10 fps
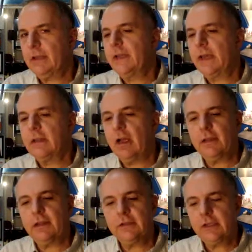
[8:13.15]

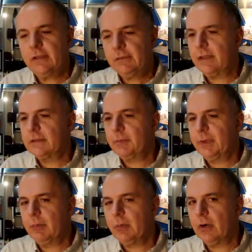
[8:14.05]
Technology is a
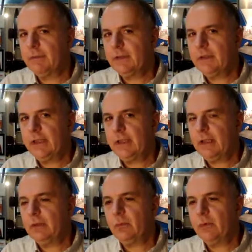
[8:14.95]
big part of it
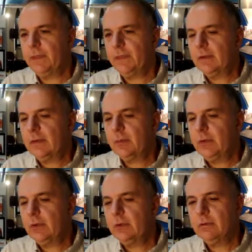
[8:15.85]
today with the
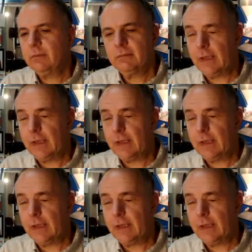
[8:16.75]
computer.